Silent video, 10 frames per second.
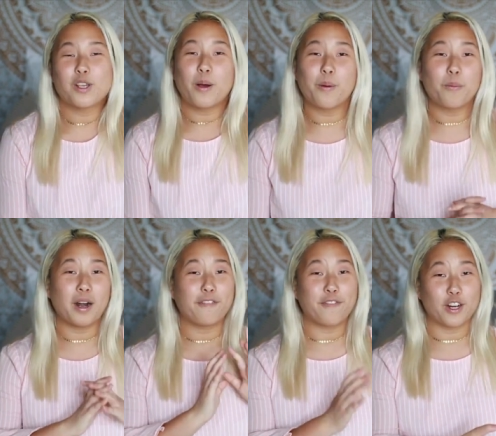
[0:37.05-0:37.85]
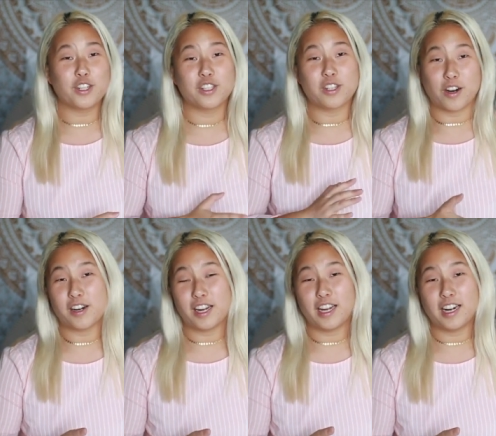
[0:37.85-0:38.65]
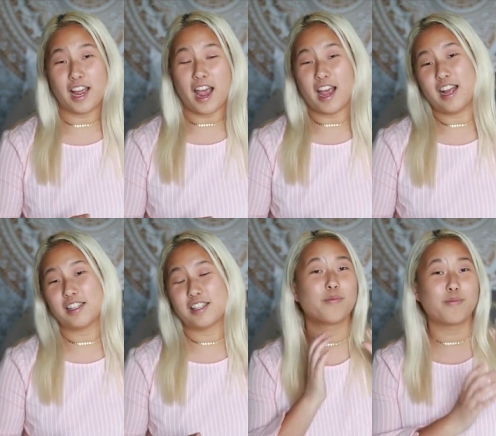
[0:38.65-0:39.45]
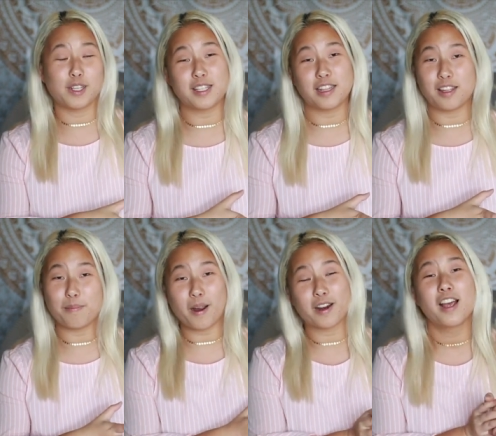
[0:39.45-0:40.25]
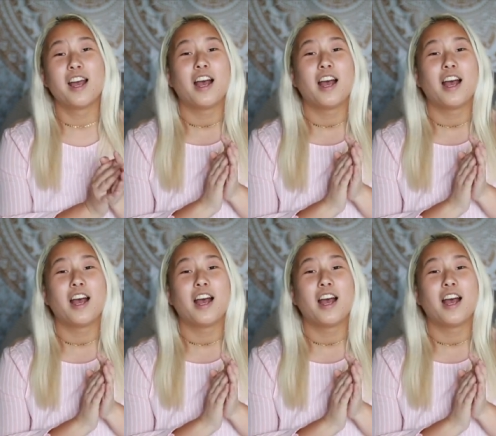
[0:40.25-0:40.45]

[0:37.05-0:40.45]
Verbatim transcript: So when I first started at the said theme park,